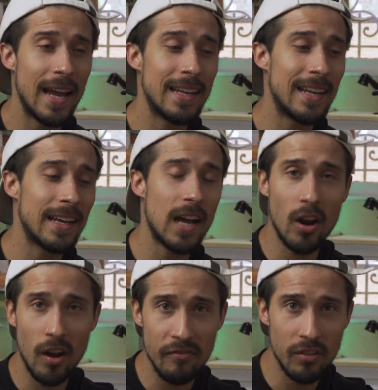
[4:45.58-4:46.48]
and then it
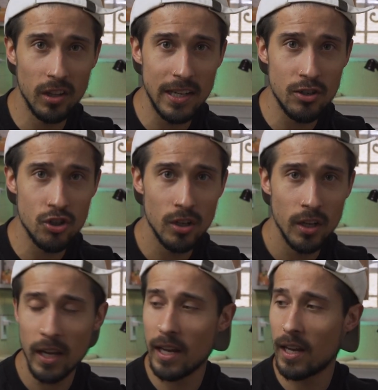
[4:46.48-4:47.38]
got off the leash,
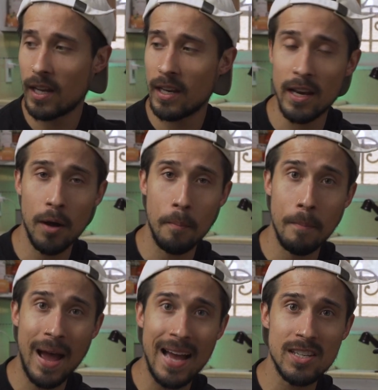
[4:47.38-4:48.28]
and then a
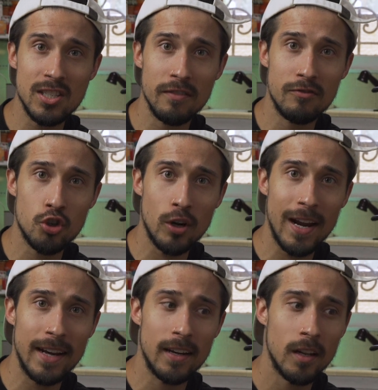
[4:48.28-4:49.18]
massive
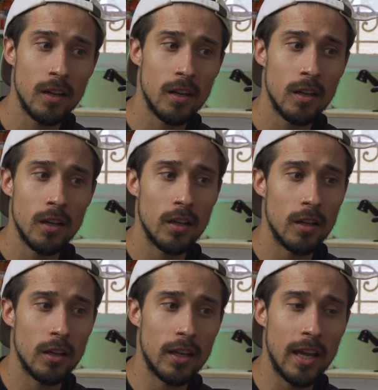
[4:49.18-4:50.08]
train
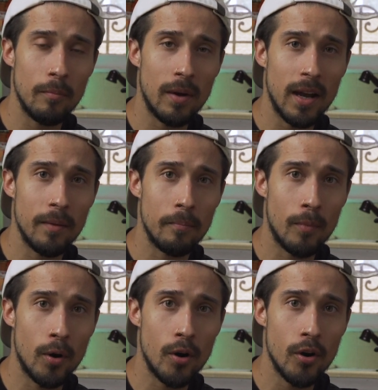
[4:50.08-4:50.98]
came by and
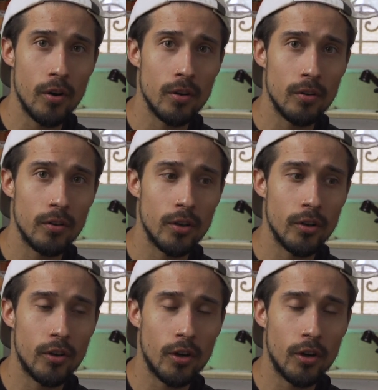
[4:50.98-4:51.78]
murdered your